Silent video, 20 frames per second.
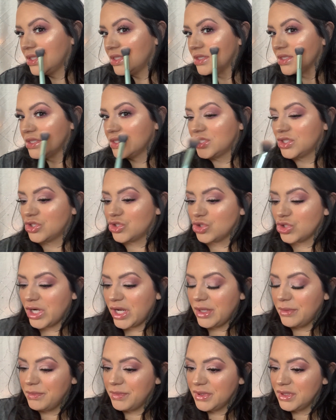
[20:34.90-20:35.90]
a
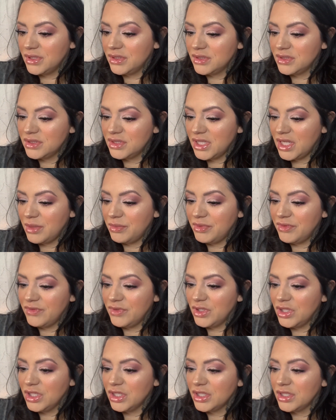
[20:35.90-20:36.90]
stripe type of
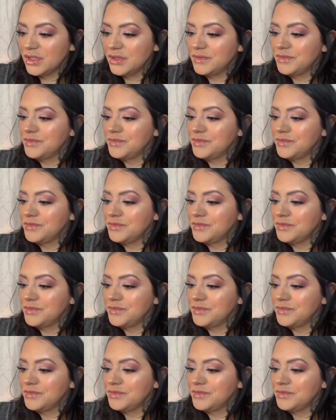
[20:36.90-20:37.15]
look.